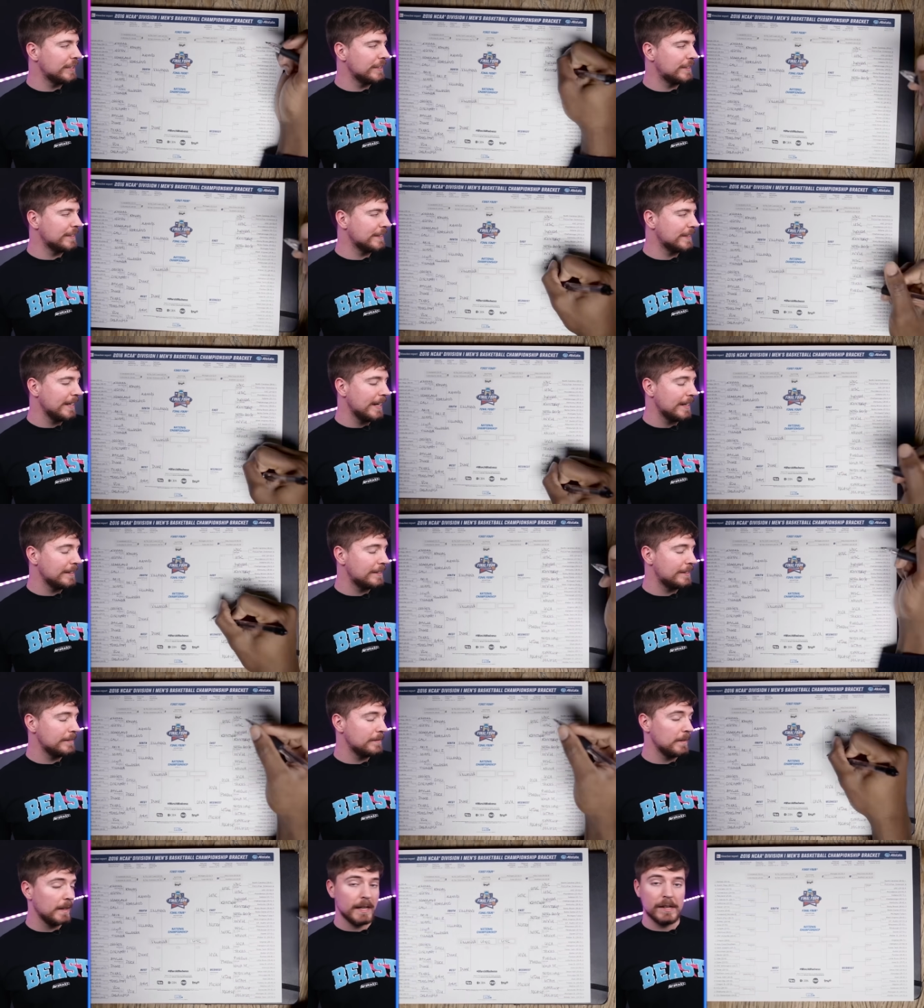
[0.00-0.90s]
to
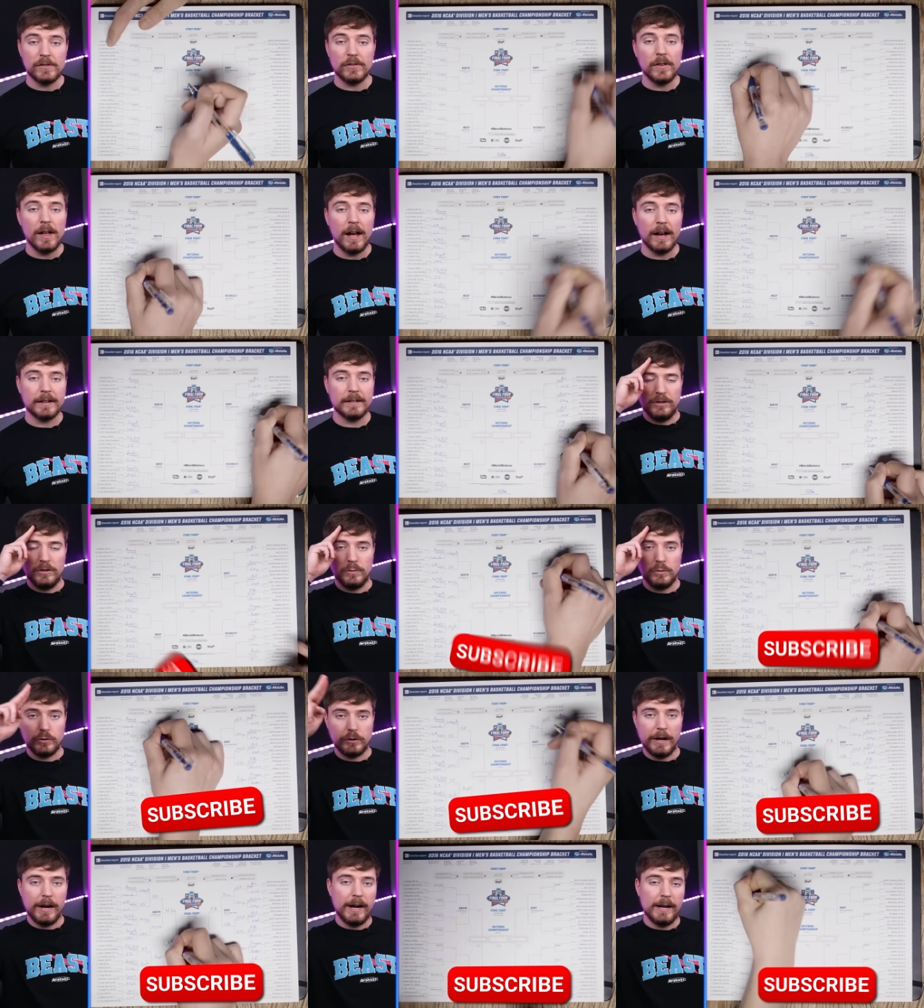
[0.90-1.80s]
success is luck.
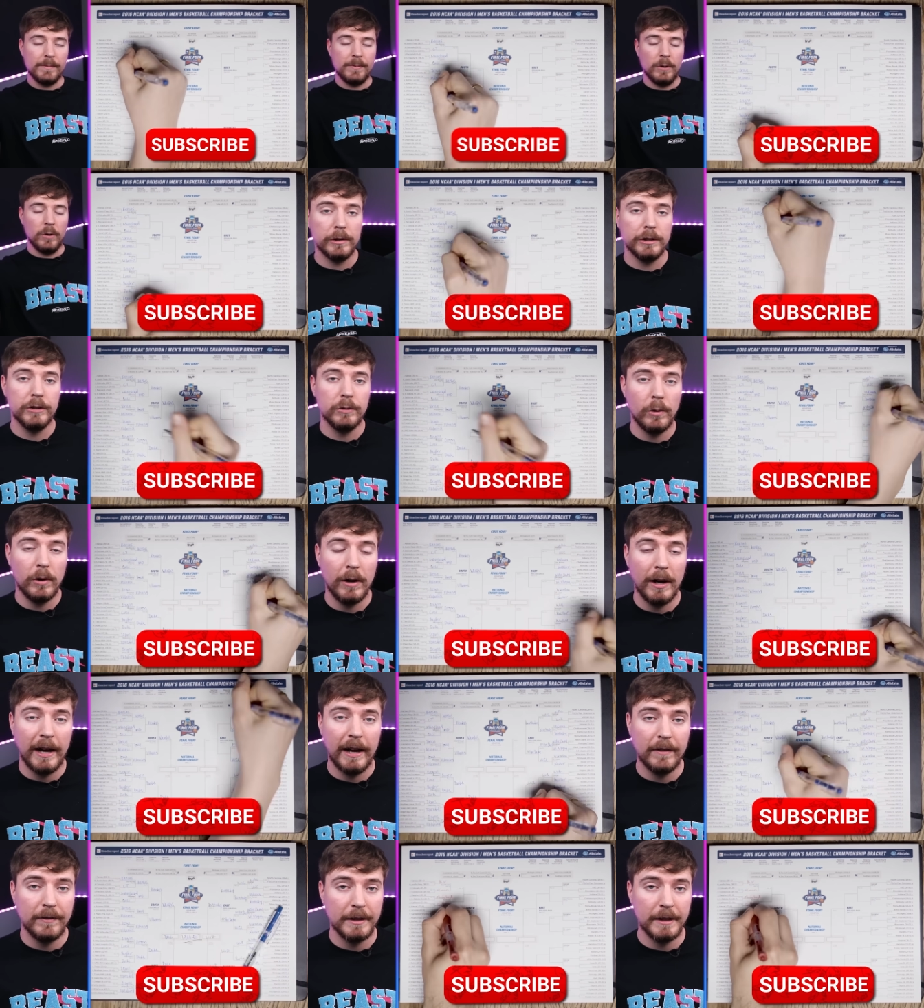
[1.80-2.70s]
Subscribe or you
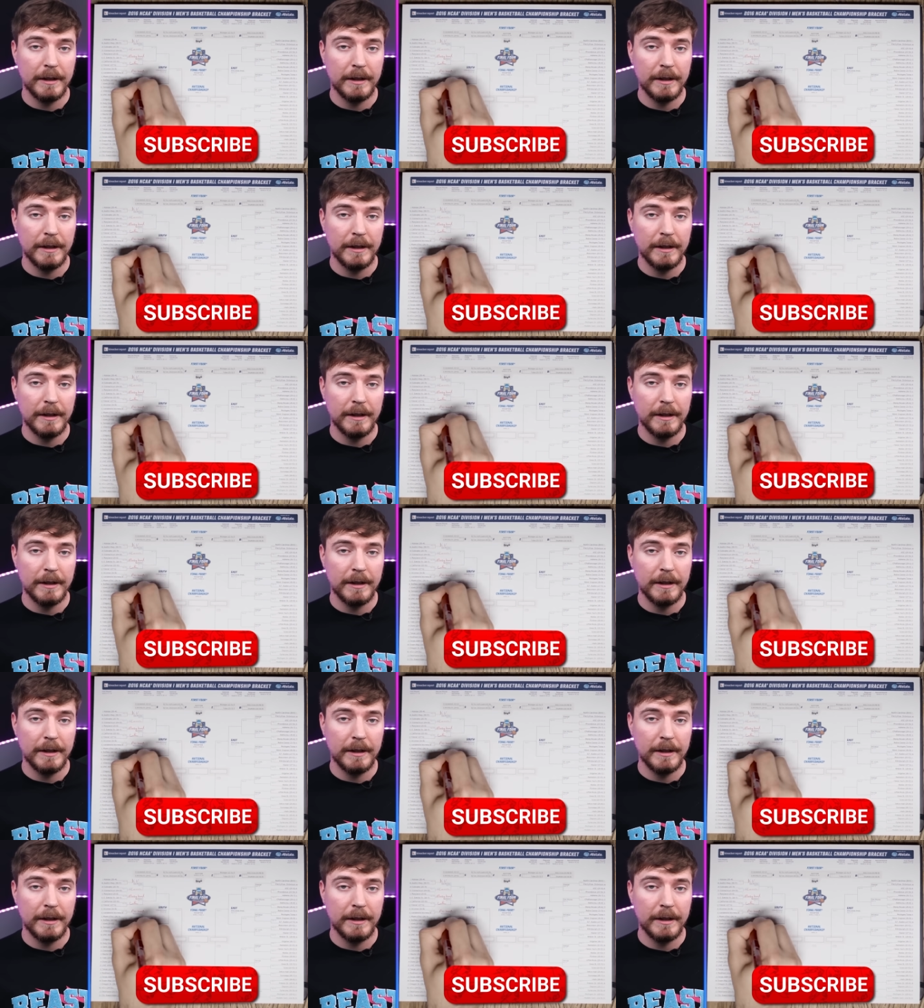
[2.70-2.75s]
won't have